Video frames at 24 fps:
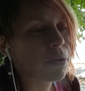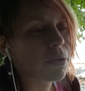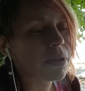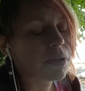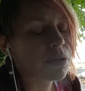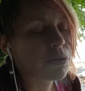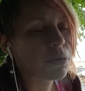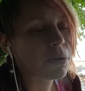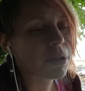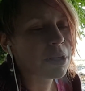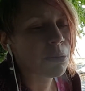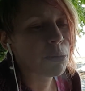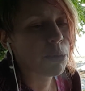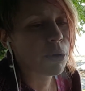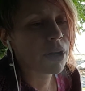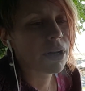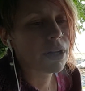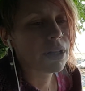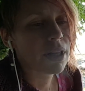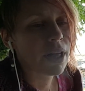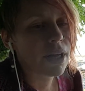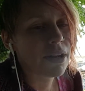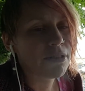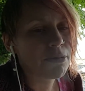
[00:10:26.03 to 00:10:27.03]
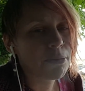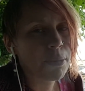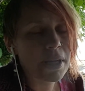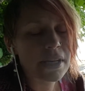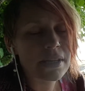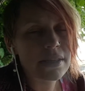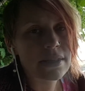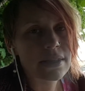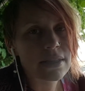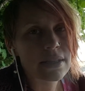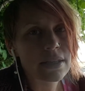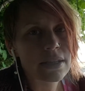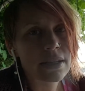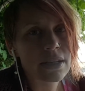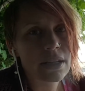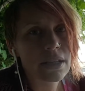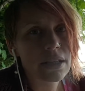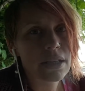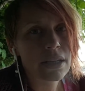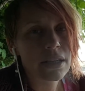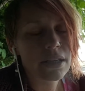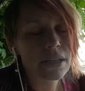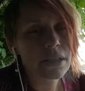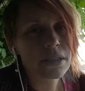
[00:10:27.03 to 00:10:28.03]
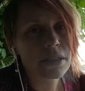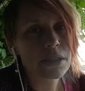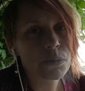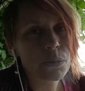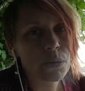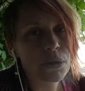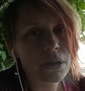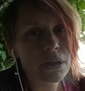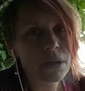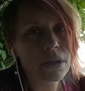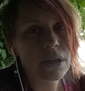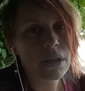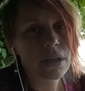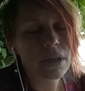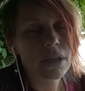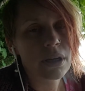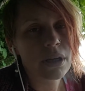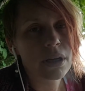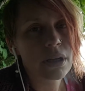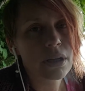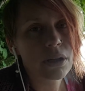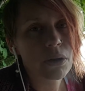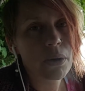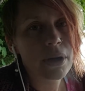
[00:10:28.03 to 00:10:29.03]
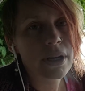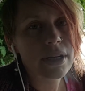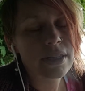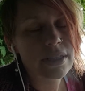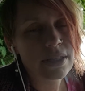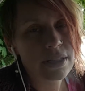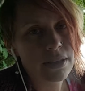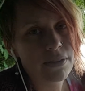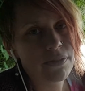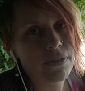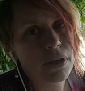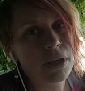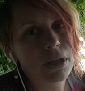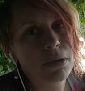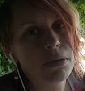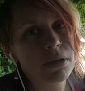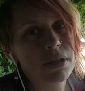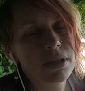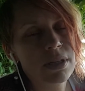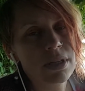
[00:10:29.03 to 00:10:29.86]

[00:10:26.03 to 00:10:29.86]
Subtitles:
it's really brought a lot of medicine, and it's been quite a significant